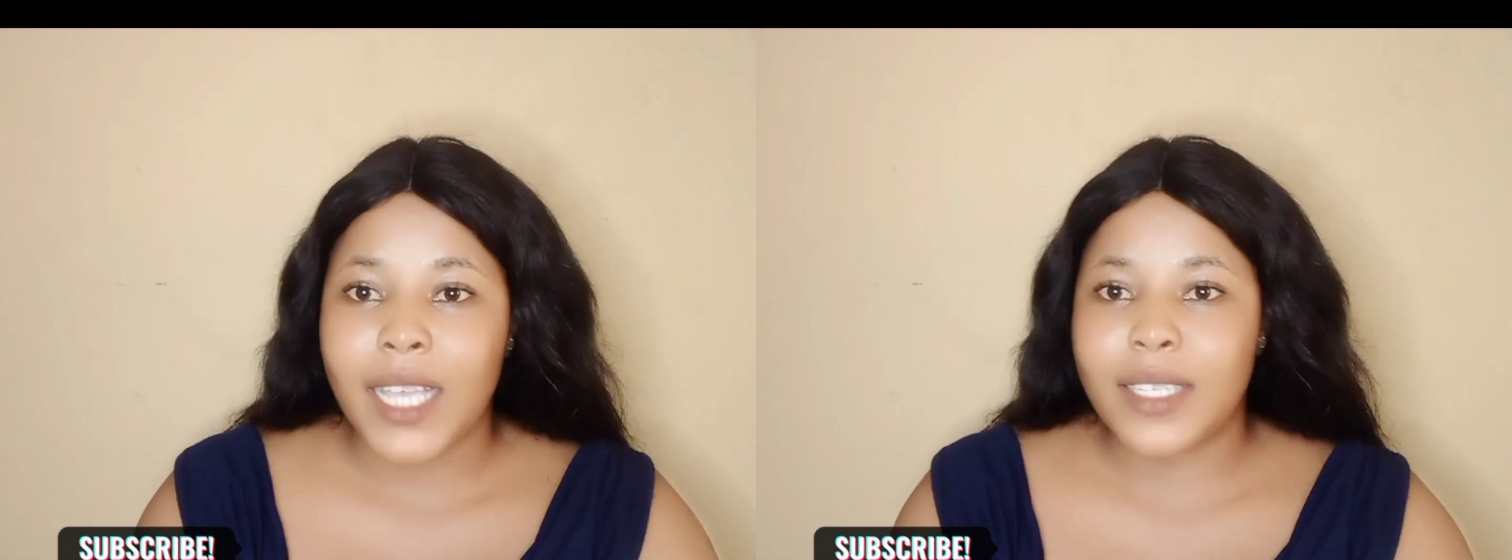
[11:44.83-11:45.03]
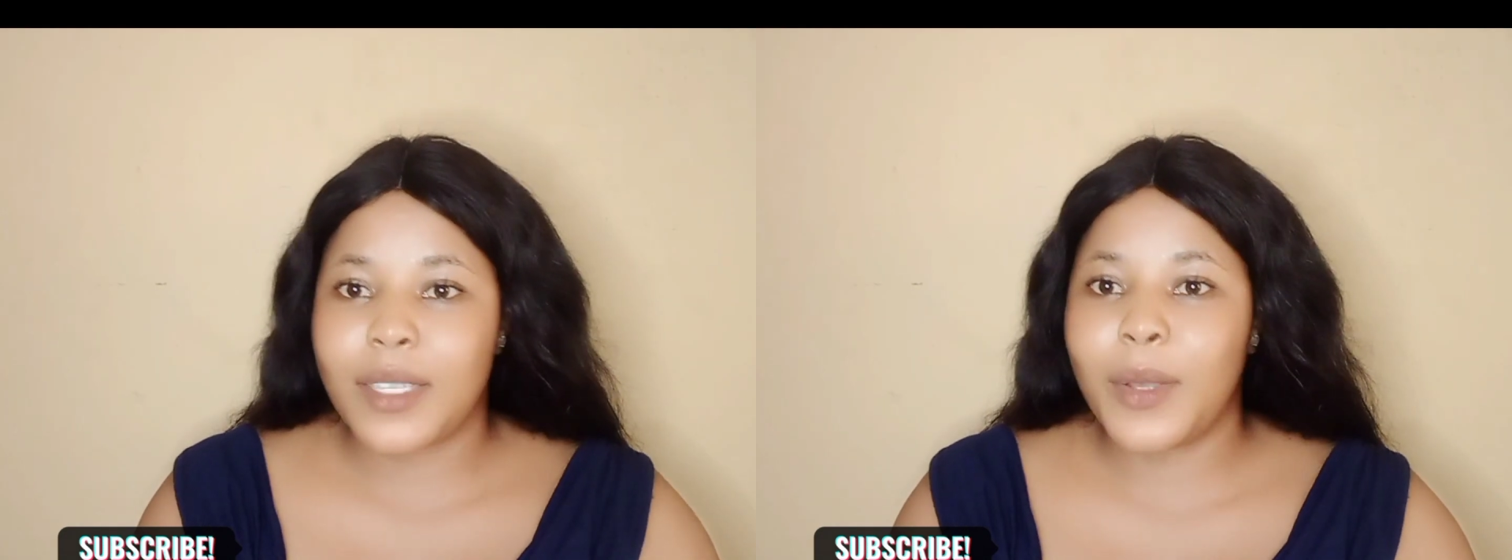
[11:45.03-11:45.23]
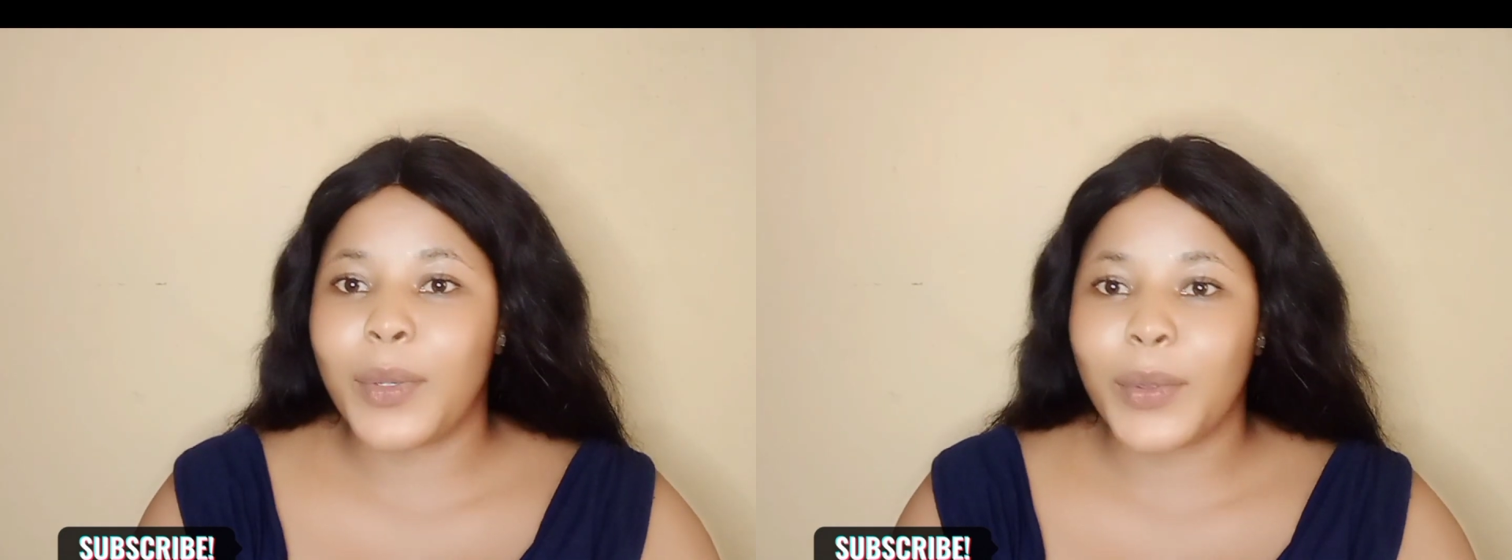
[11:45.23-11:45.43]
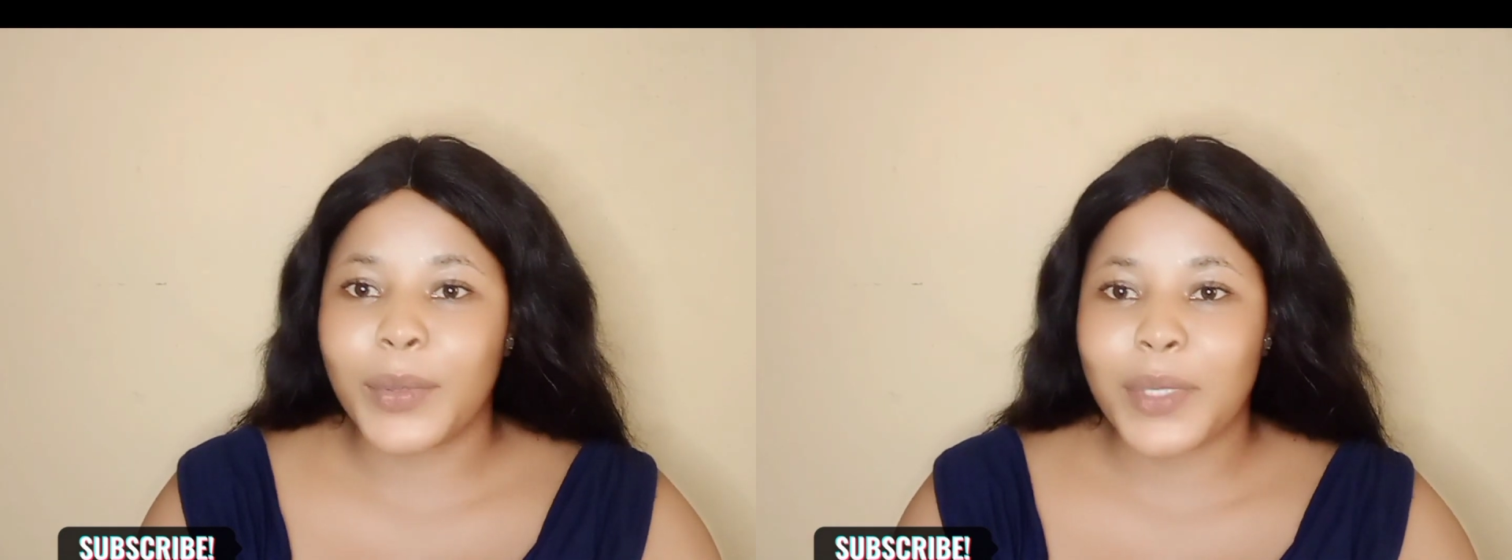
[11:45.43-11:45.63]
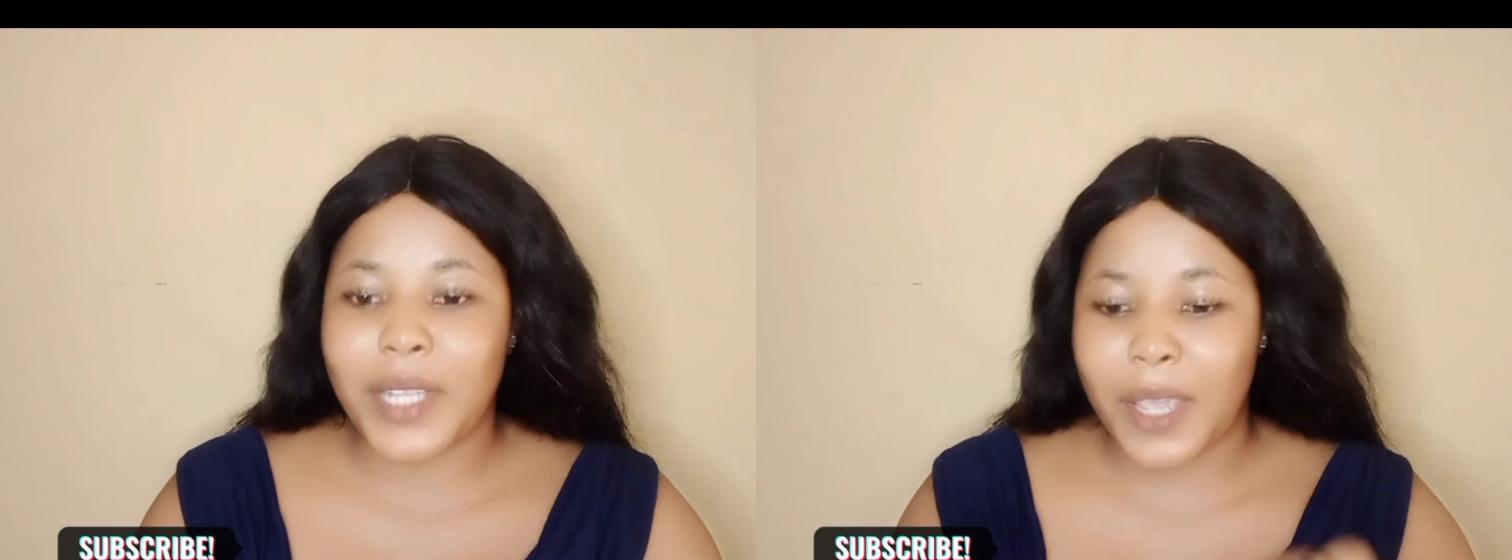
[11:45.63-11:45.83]

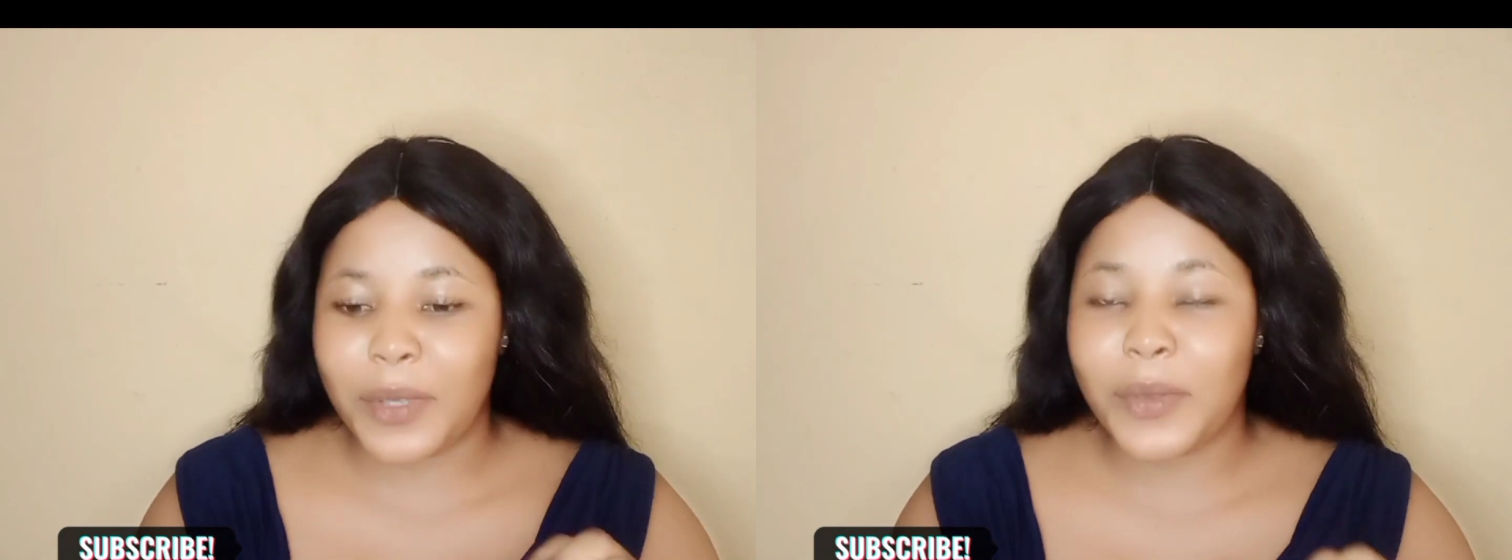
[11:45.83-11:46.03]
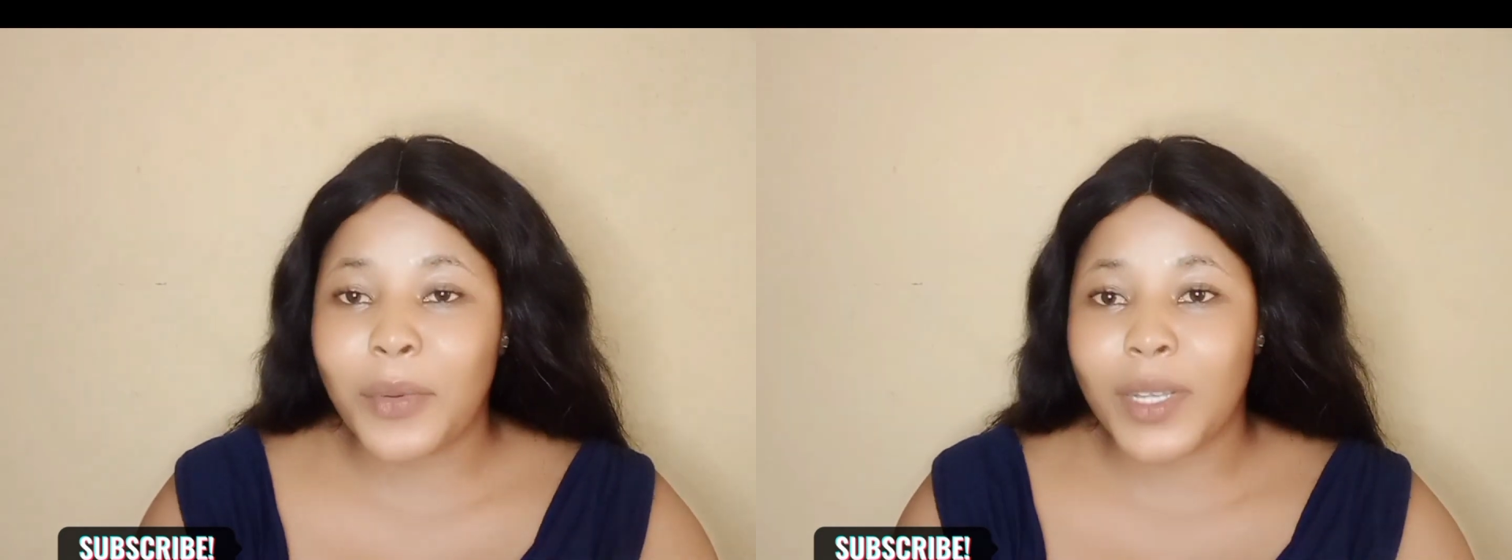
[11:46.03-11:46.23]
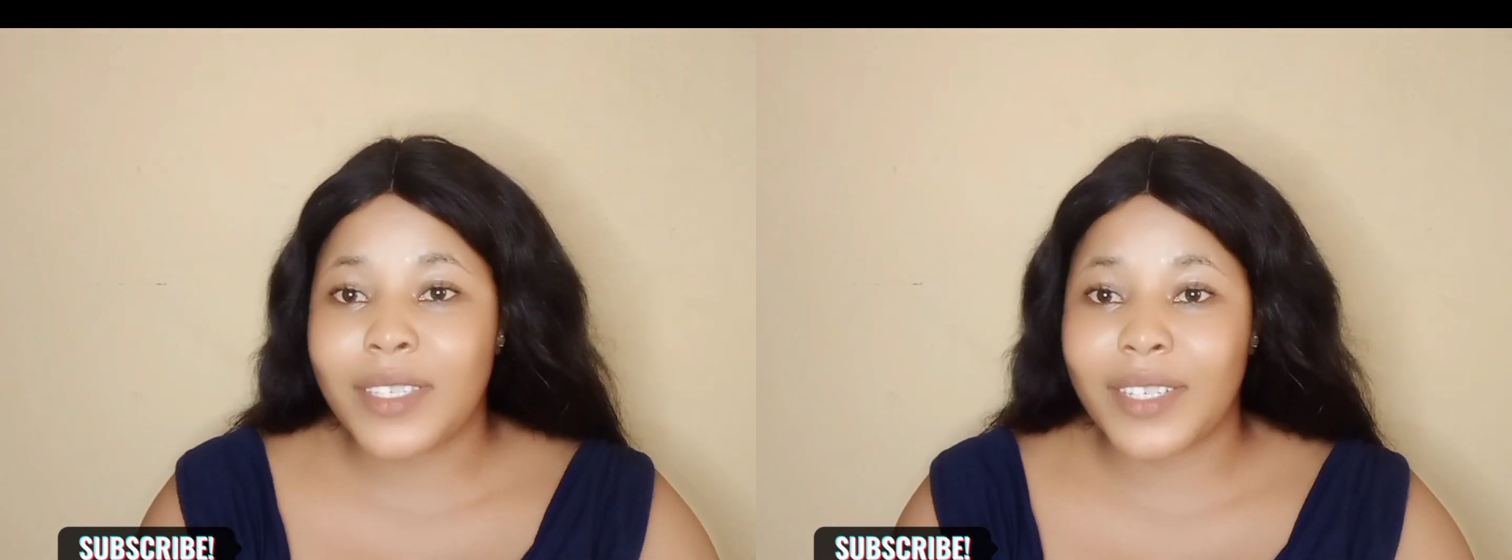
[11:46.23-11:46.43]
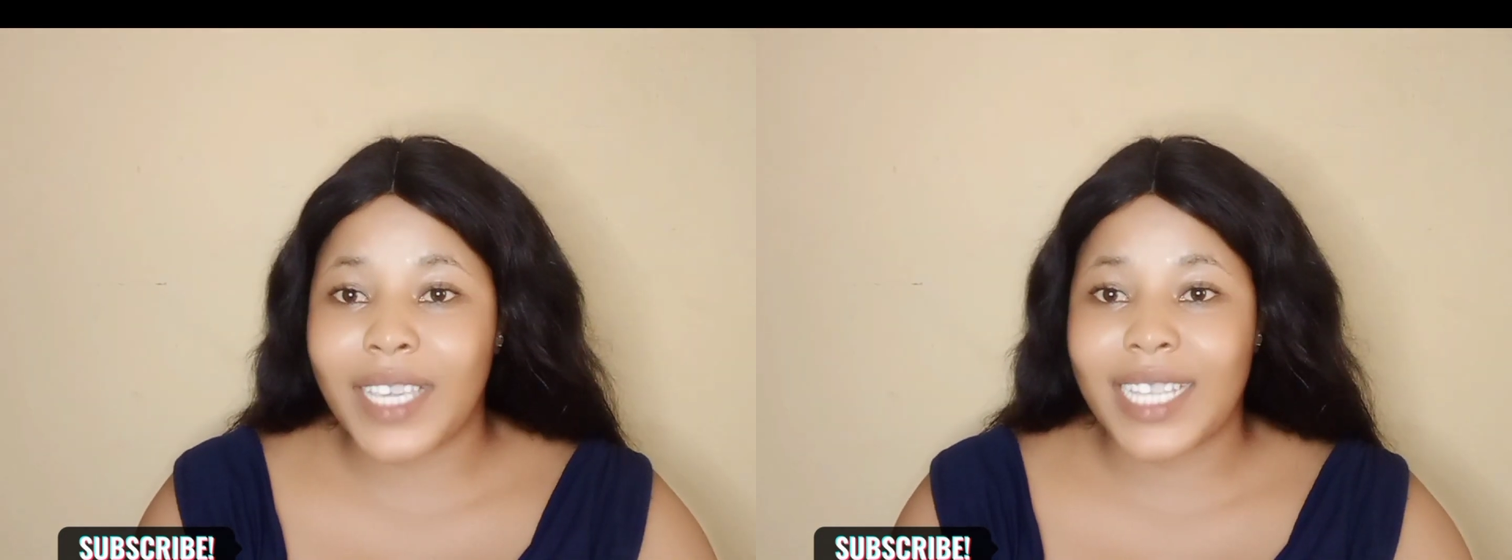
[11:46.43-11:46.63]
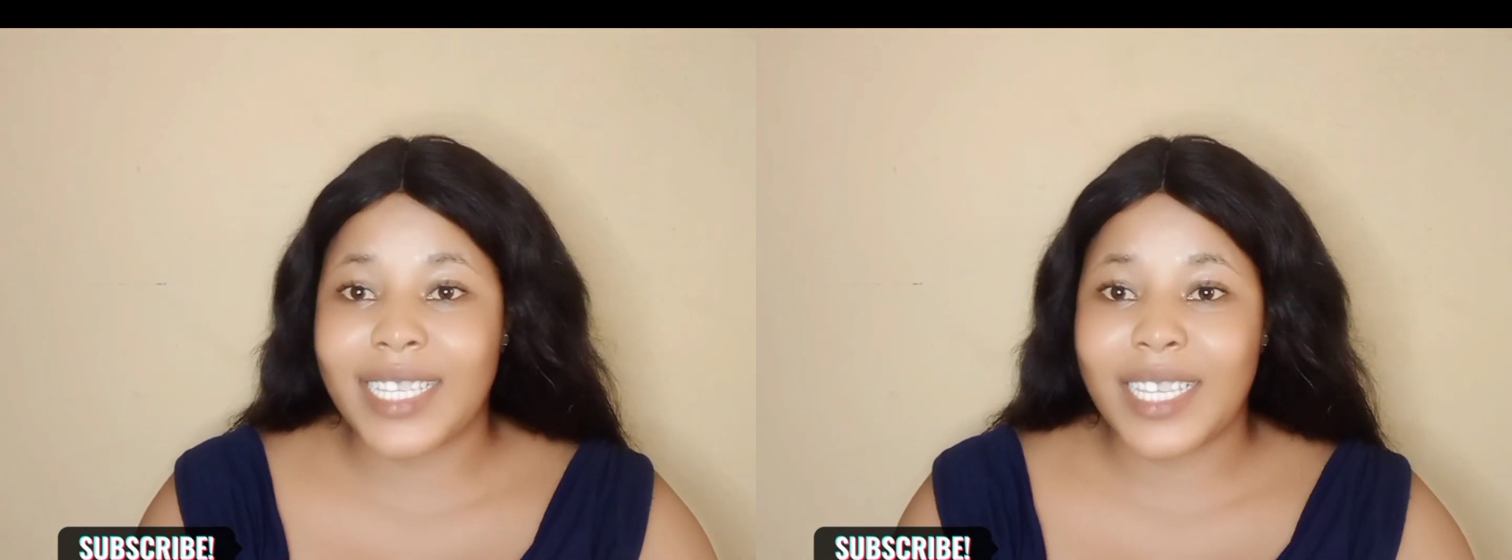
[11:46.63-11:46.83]
So that you know what you're
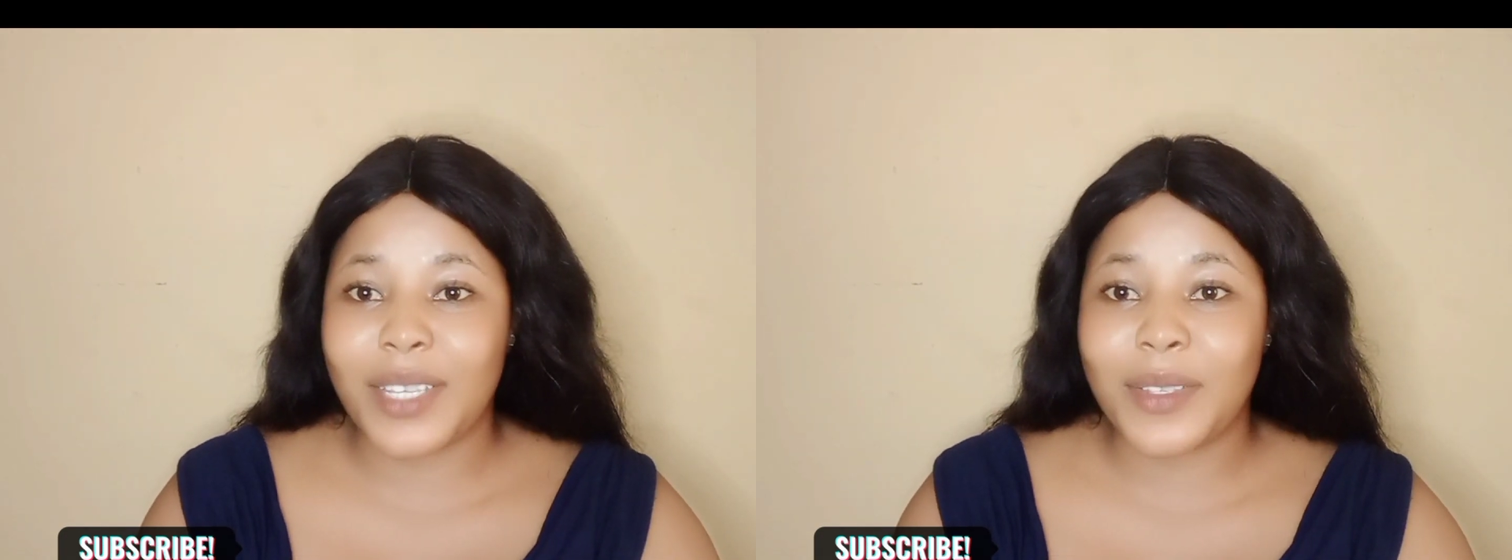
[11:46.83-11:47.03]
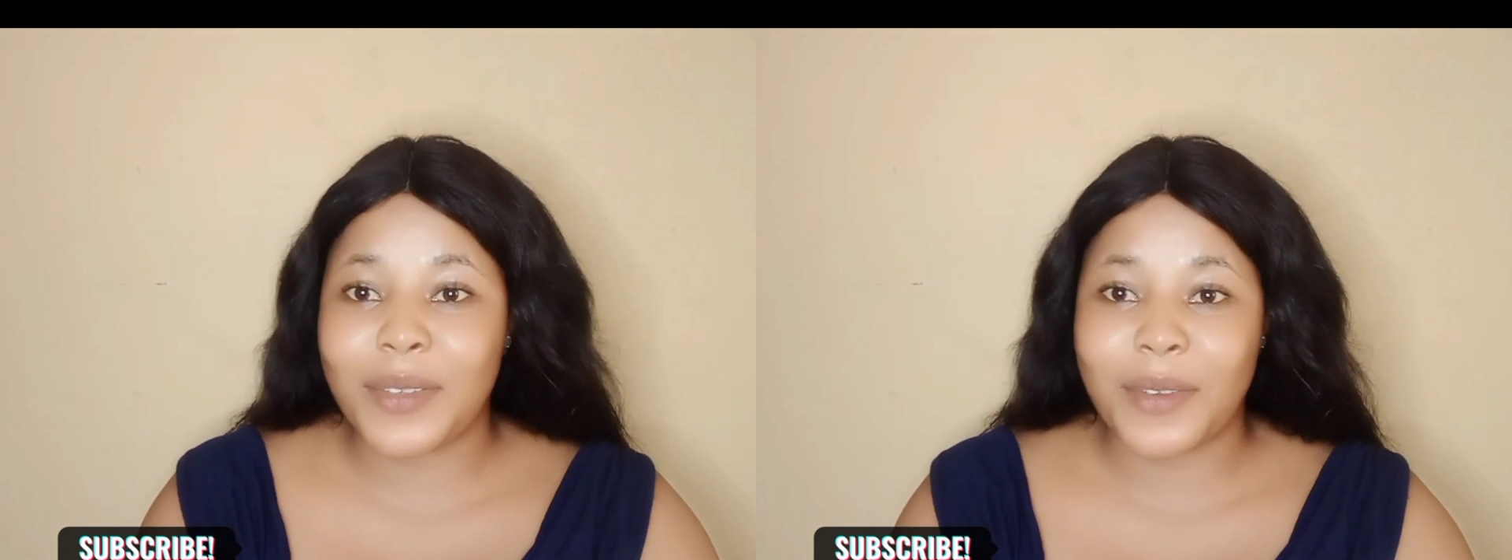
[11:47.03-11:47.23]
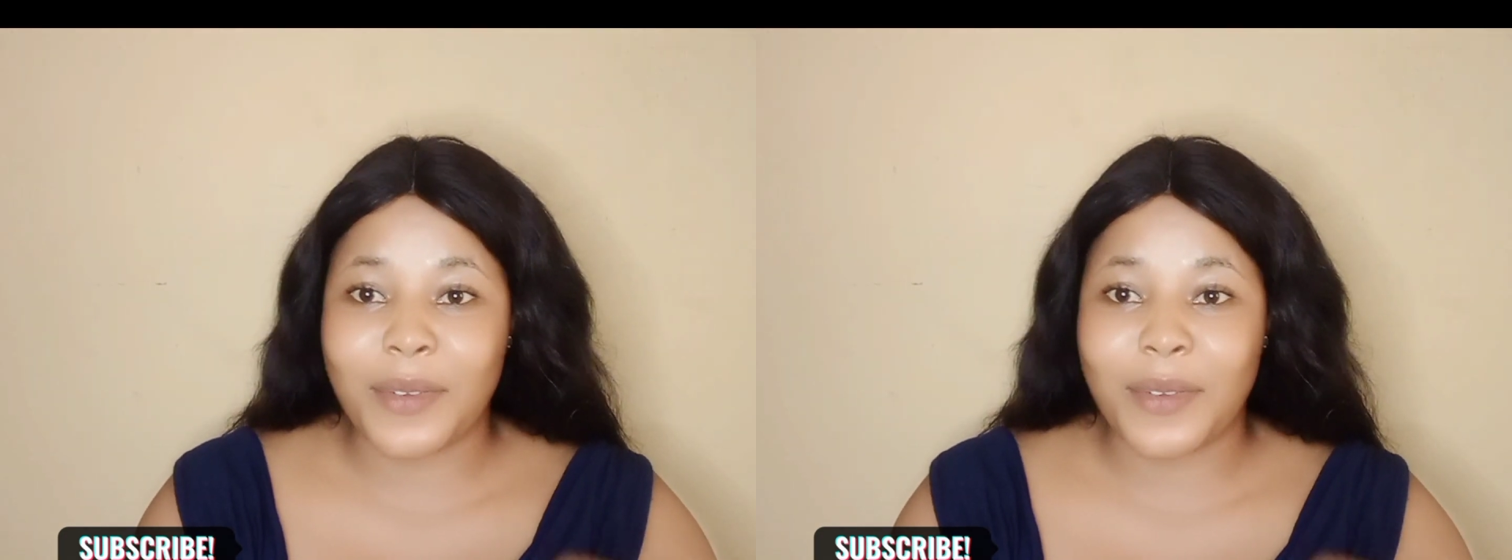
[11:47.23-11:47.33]
getting into,